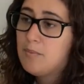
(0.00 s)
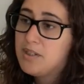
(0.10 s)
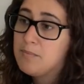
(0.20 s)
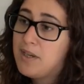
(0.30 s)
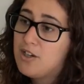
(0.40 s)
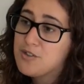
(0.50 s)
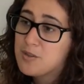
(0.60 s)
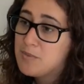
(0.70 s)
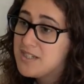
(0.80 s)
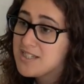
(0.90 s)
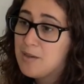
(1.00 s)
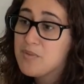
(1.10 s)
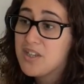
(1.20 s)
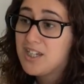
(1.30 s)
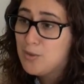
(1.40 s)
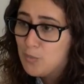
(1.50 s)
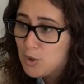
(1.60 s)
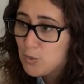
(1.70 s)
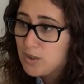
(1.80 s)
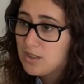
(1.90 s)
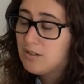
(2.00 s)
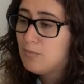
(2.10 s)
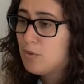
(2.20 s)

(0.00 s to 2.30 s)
but may also mean something in between,